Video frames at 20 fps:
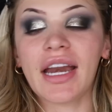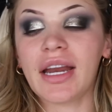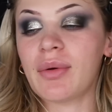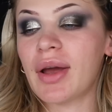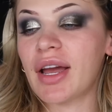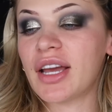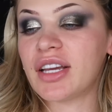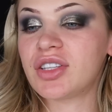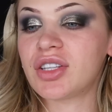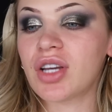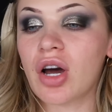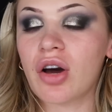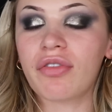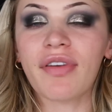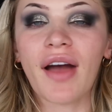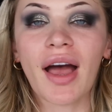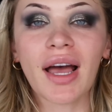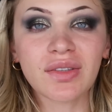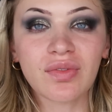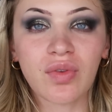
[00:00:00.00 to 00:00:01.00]
Anyway, so
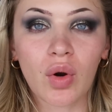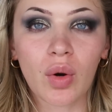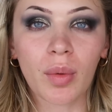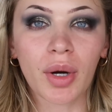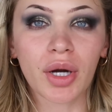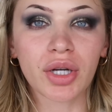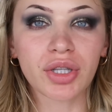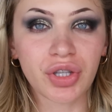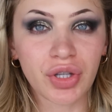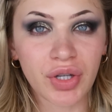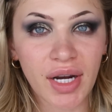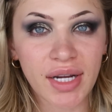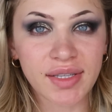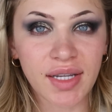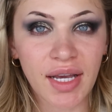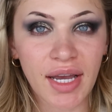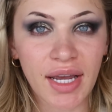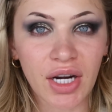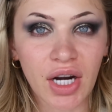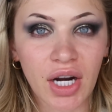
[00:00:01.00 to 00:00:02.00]
fast forward two
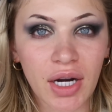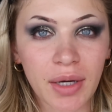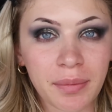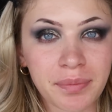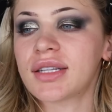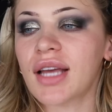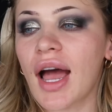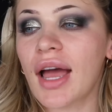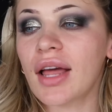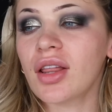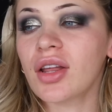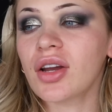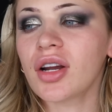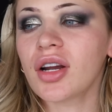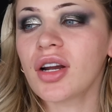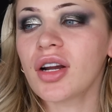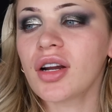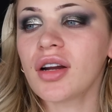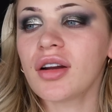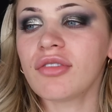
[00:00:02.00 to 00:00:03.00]
days later, Tyler,
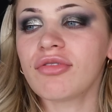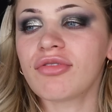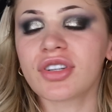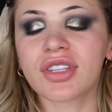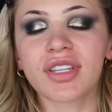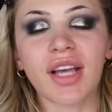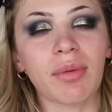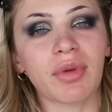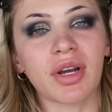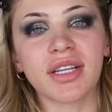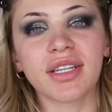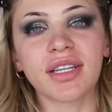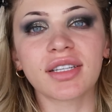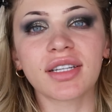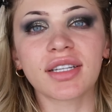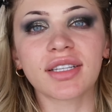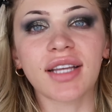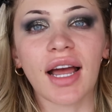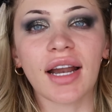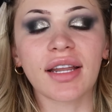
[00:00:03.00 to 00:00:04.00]
for some
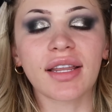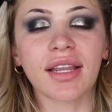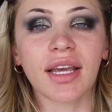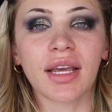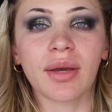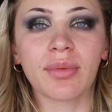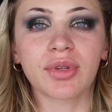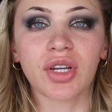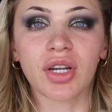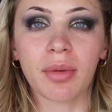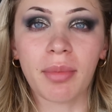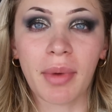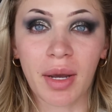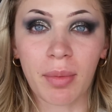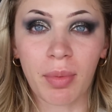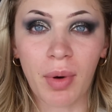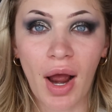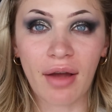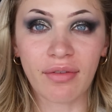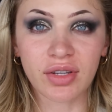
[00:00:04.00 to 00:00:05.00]
reason, decided that he was gonna make
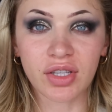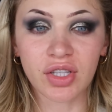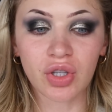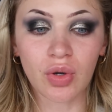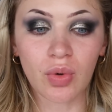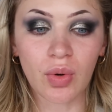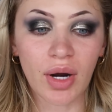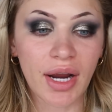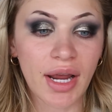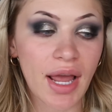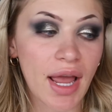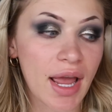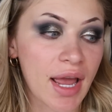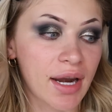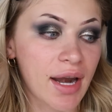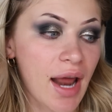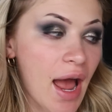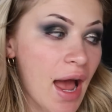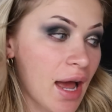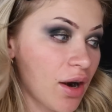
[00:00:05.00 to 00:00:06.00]
a private story
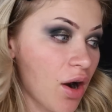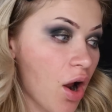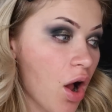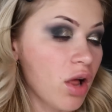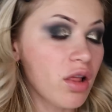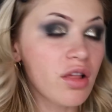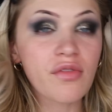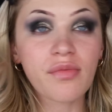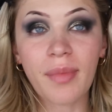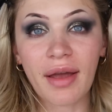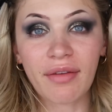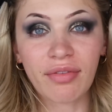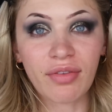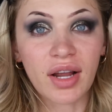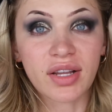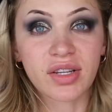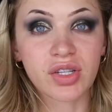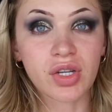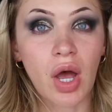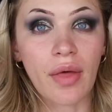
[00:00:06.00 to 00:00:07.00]
and add all of my
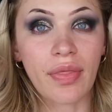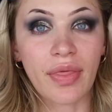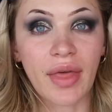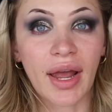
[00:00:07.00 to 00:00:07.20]
friends on